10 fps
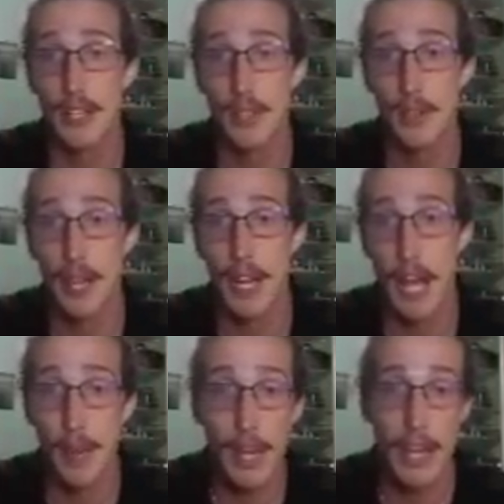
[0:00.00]
right?
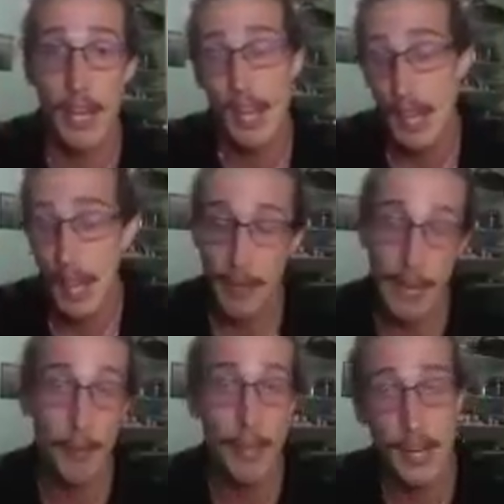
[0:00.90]
I'm
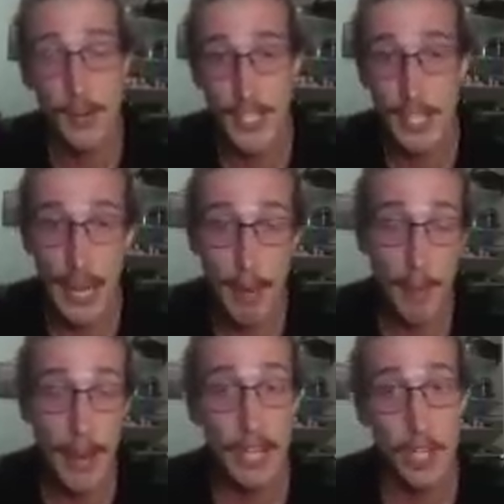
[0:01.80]
kind of playing a risky game.
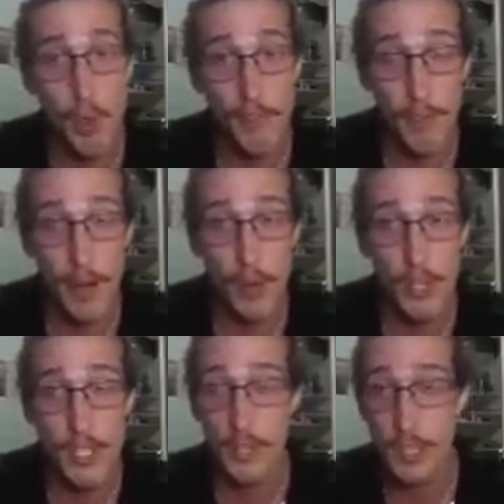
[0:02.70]
I'm not going for my
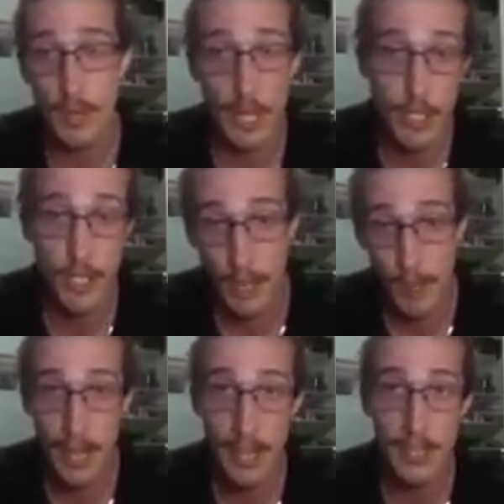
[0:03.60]
whizzer as much.
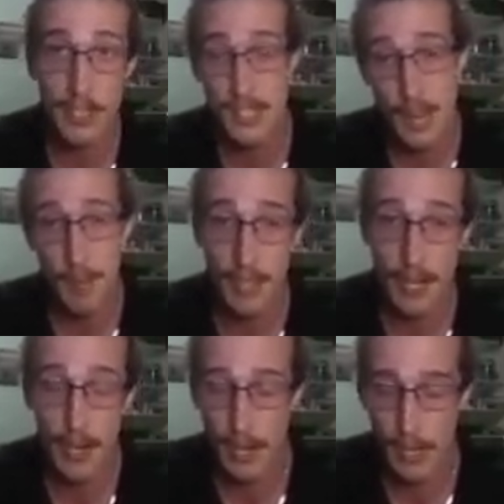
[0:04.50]
I'm not stopping
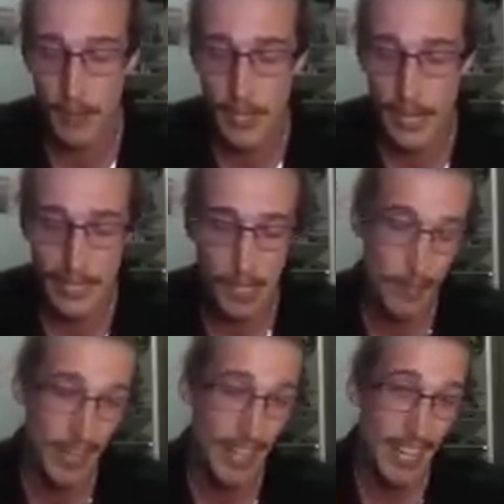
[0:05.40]
their takedowns,
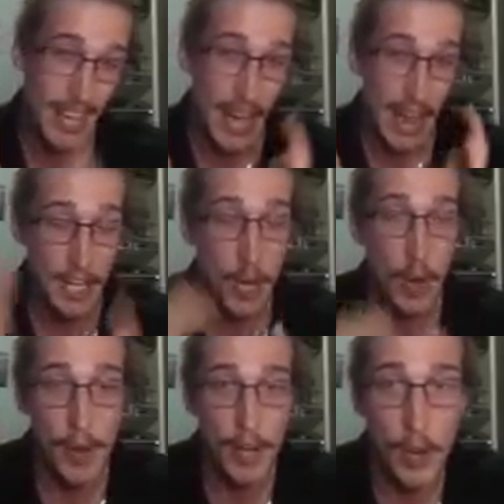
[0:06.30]
but I know
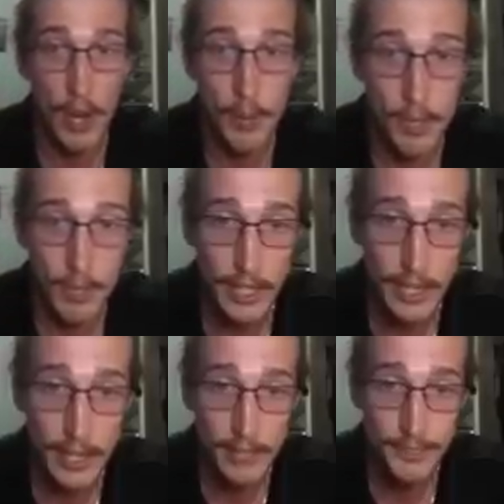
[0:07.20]
what I'm doing
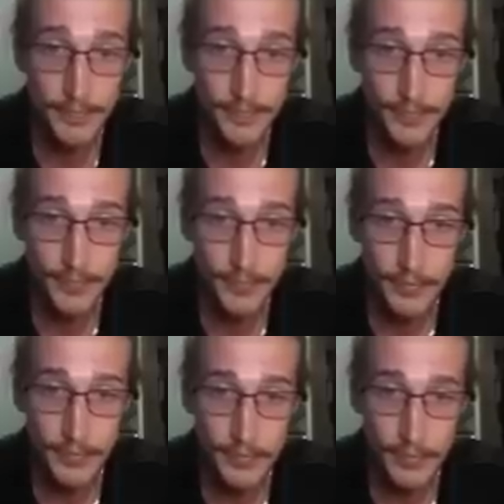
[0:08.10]
here,
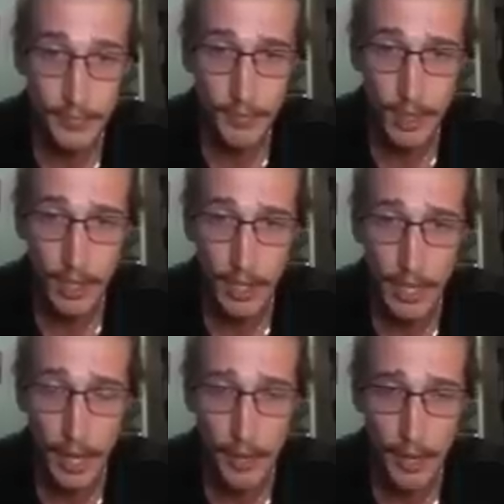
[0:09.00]

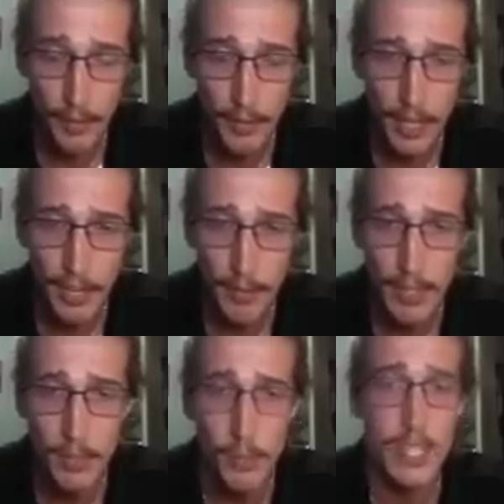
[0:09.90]
and I'm kind of
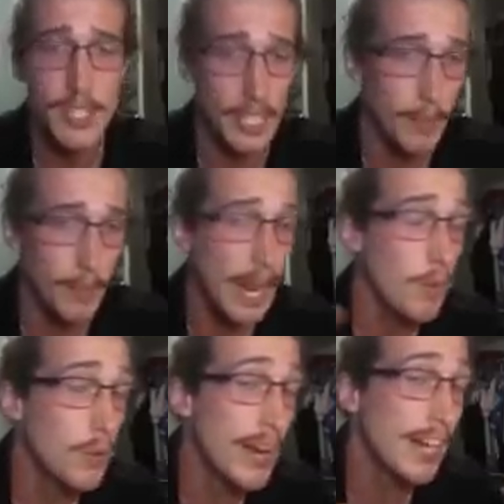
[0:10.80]
being risky. But I
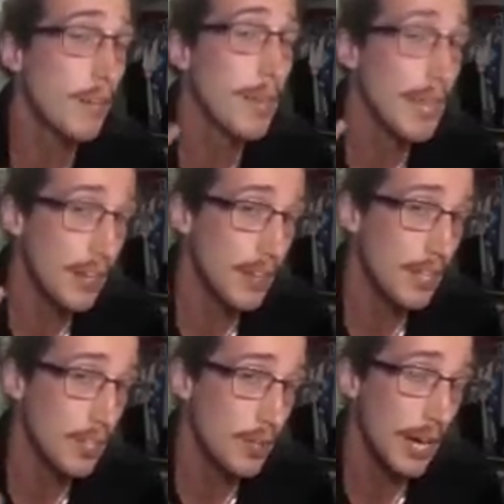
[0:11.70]
would recommend
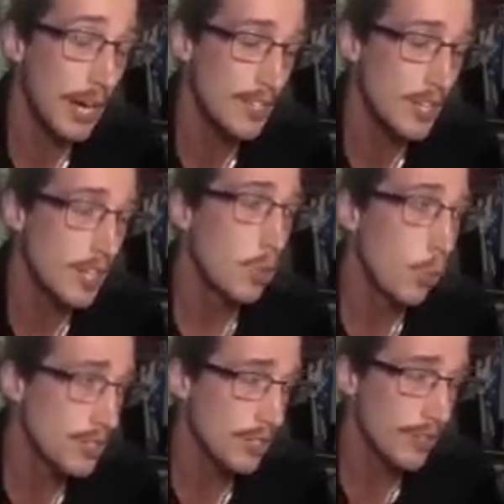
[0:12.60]
that you guys
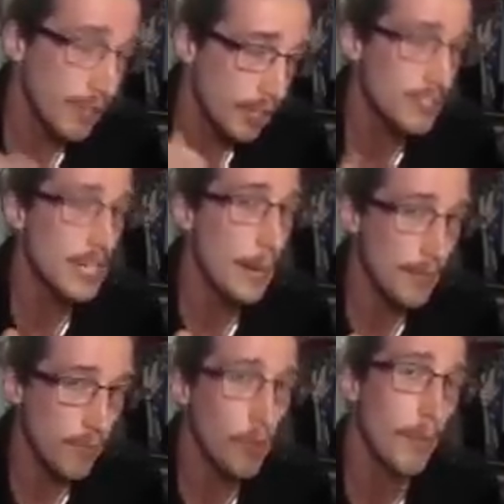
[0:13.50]
whizzer first, stop their
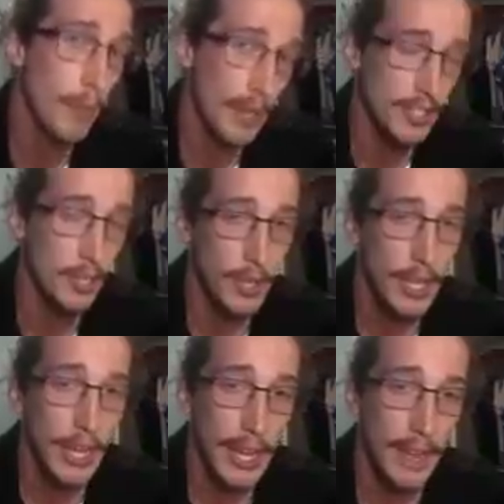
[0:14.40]
forward momentum,
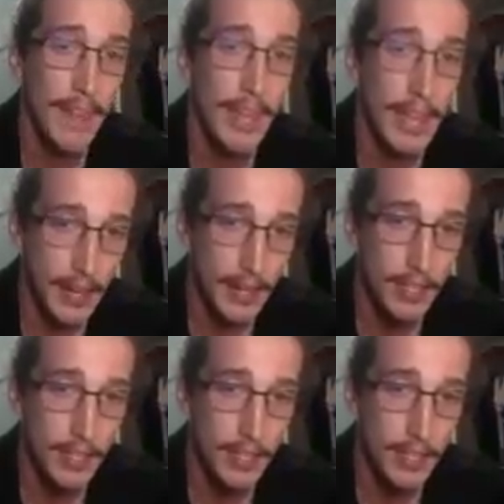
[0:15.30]
and then